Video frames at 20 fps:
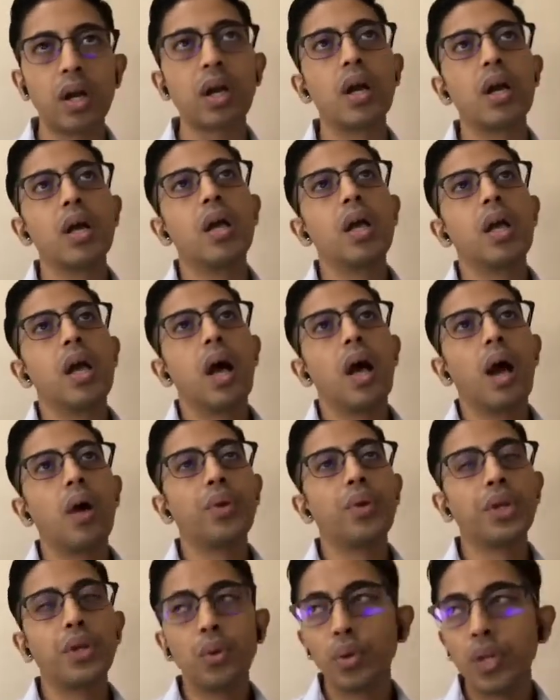We do
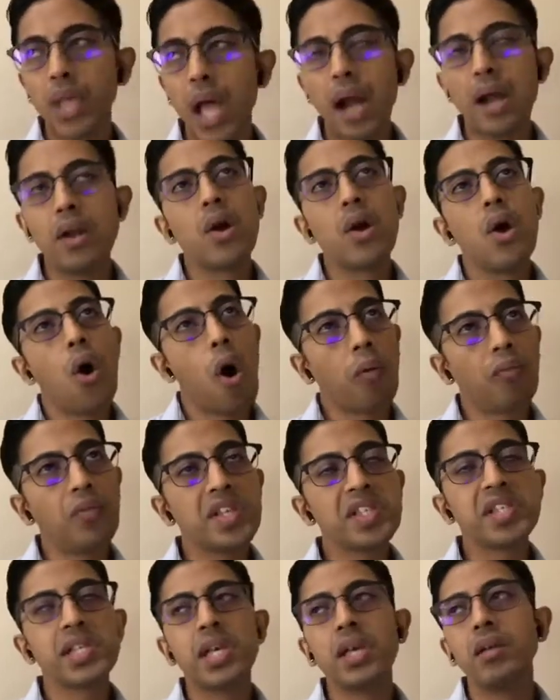that. Obviously,
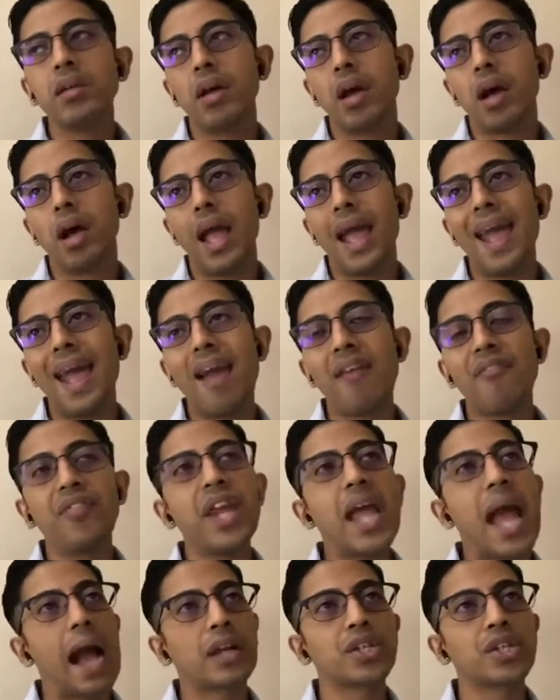every action
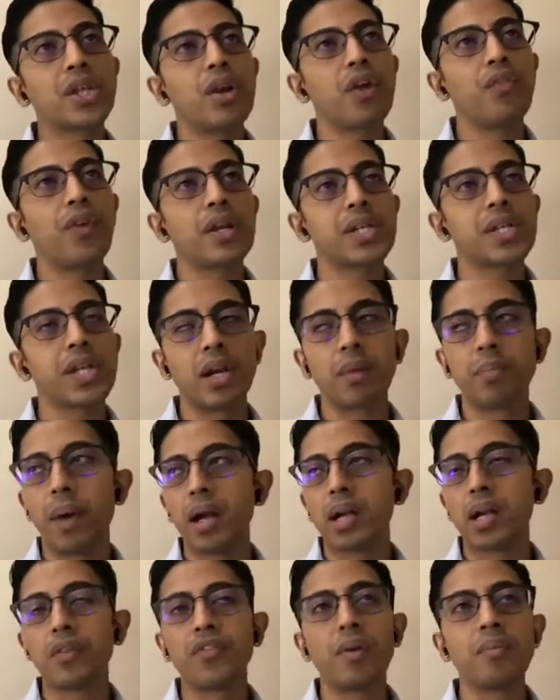of our channel partner from
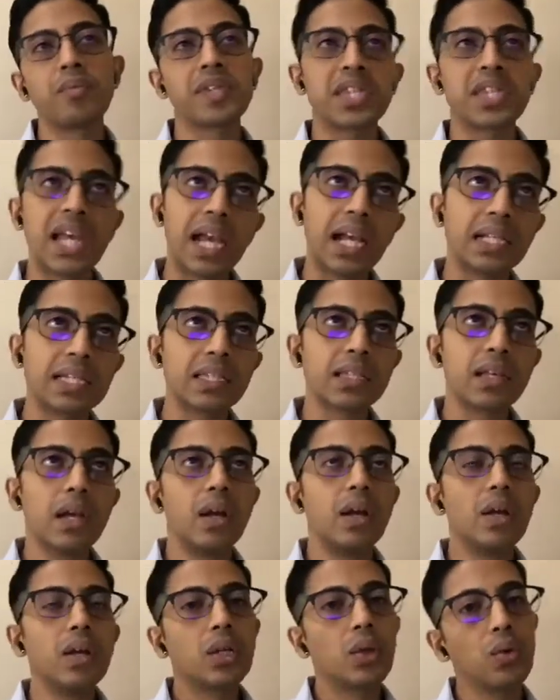sales to
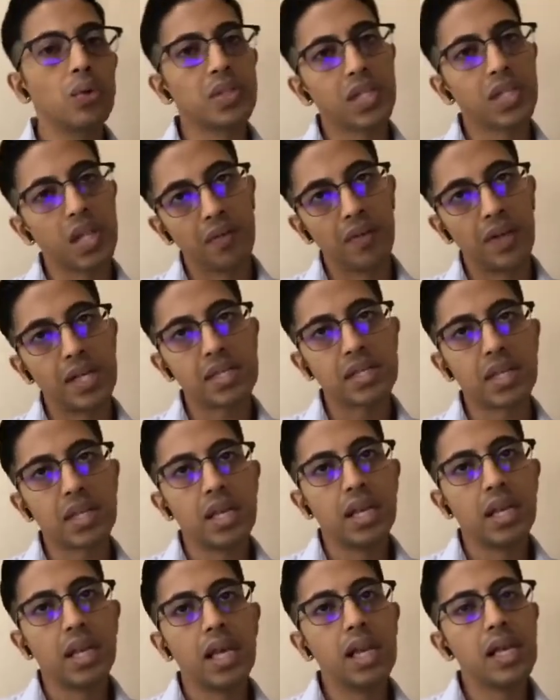service is
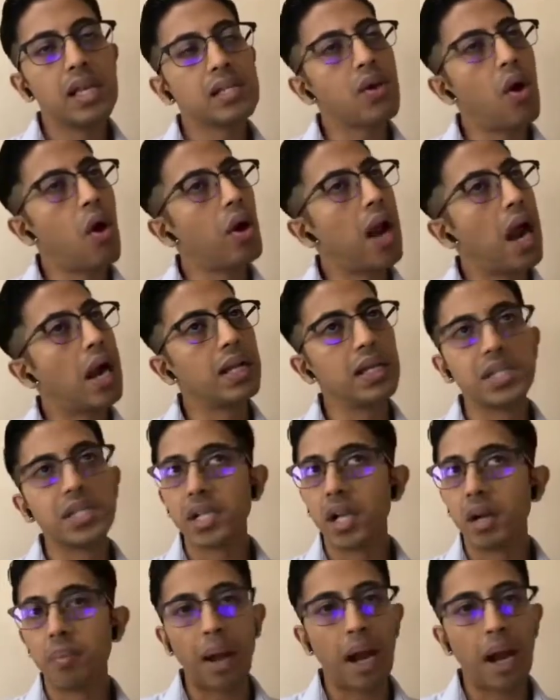on our digital
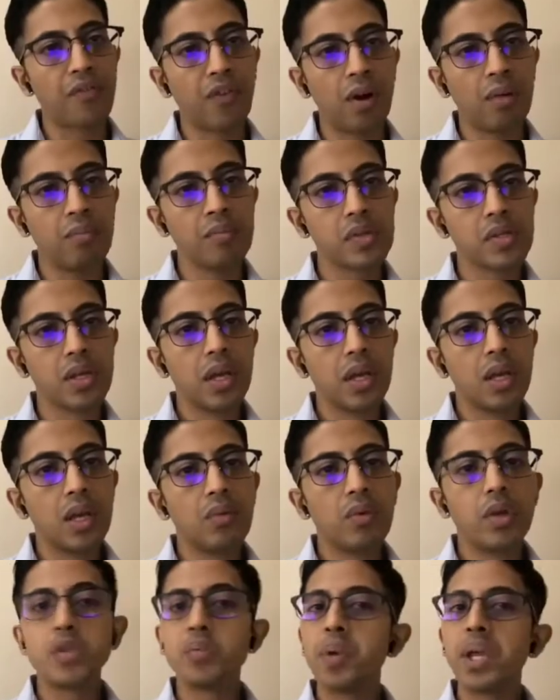platforms, which means
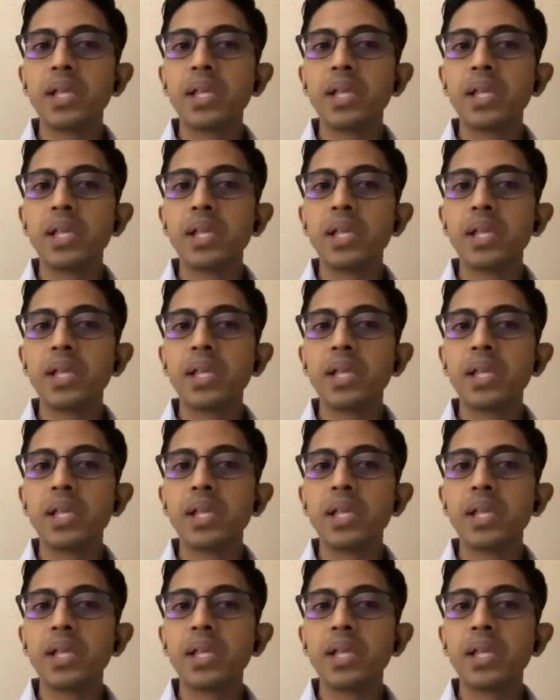even if